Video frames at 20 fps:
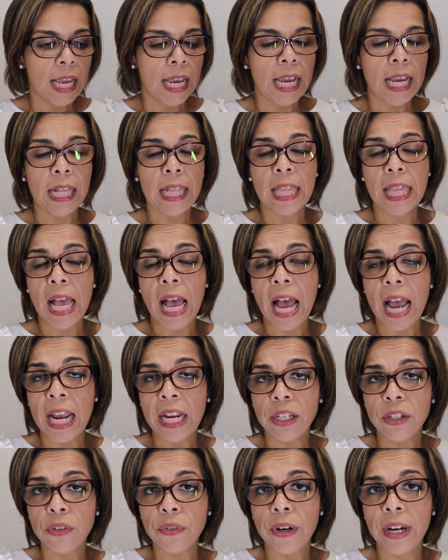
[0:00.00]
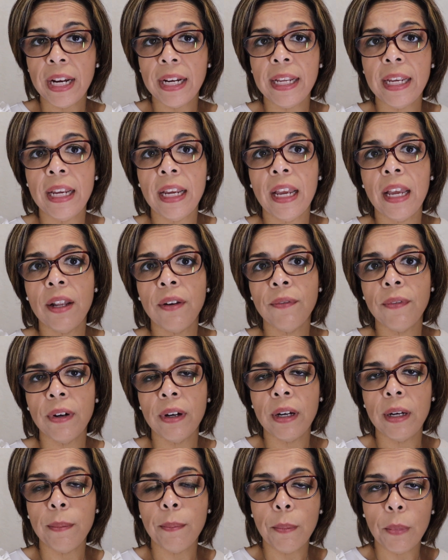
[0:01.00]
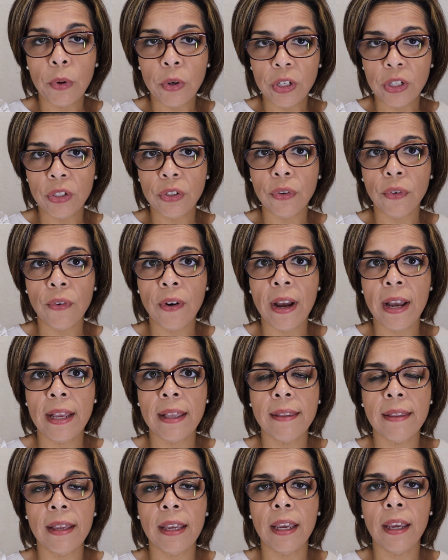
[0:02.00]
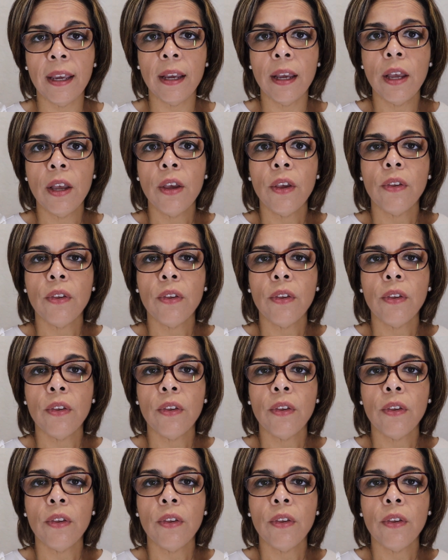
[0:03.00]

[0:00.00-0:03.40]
It's hydrating and very moisturizing,